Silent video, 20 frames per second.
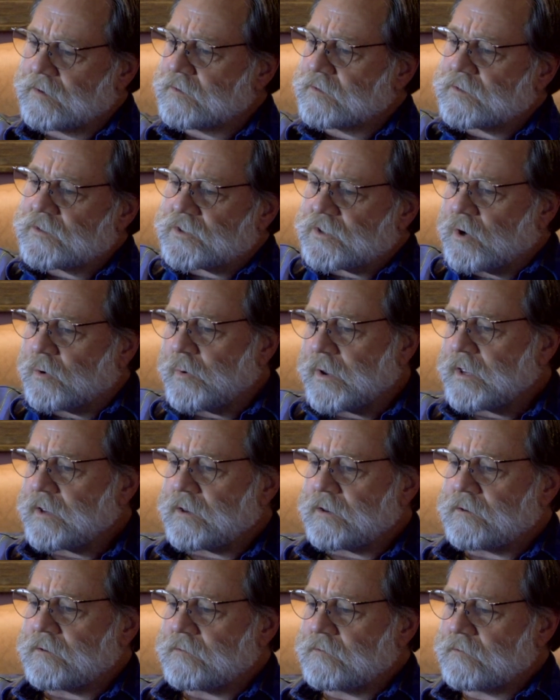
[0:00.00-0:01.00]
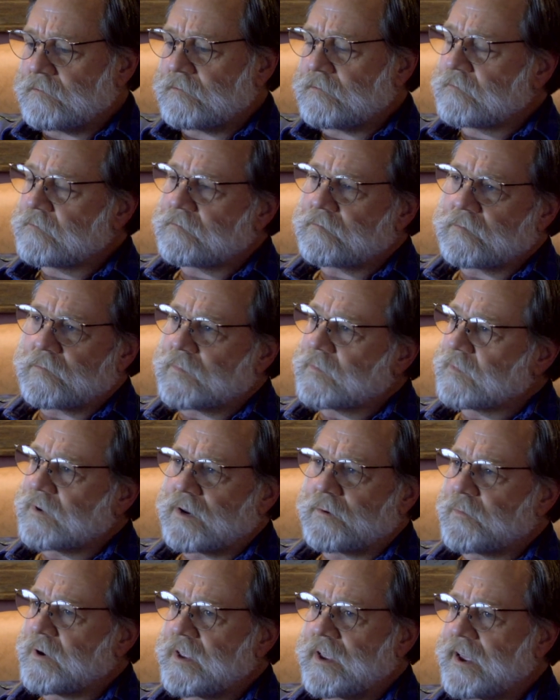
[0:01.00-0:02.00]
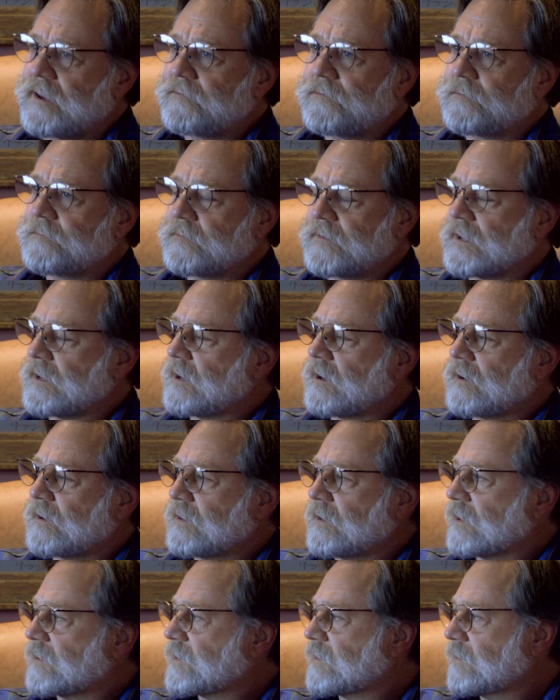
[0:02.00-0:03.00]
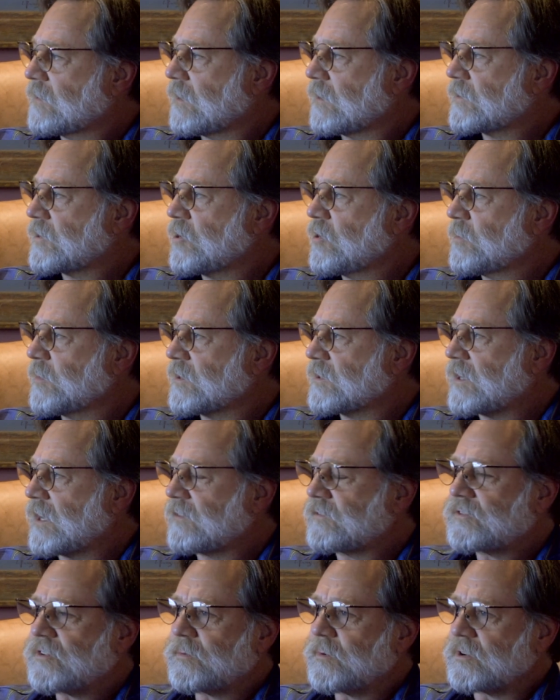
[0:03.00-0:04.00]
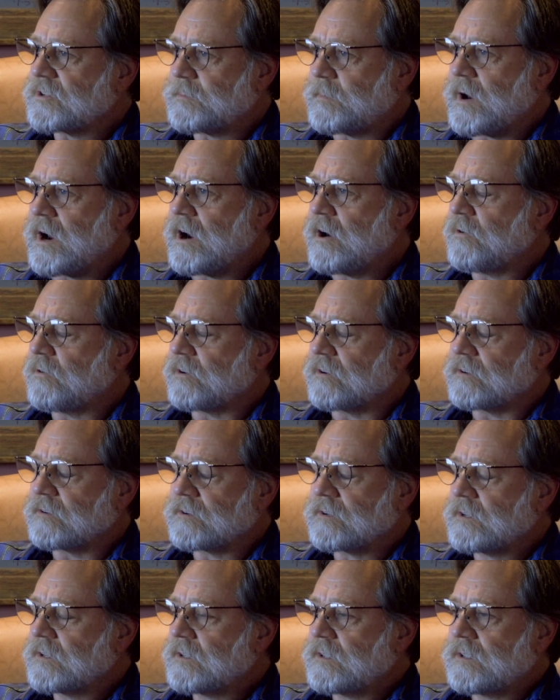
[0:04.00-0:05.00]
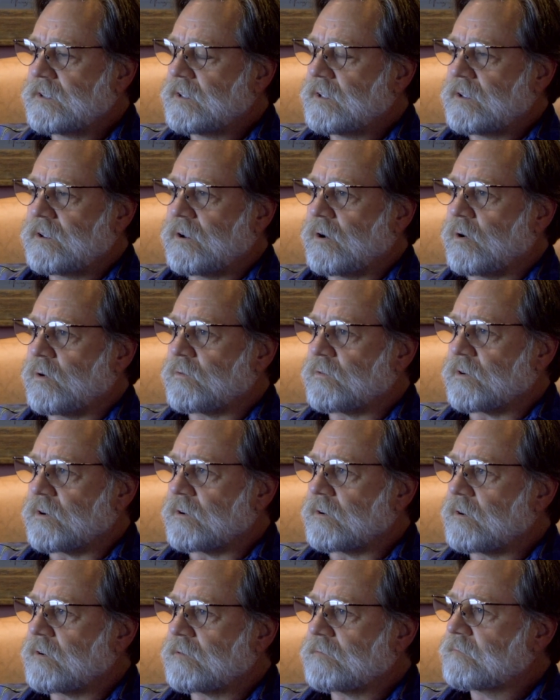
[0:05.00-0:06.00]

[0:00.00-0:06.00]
so we have, yes, us humans have so much power over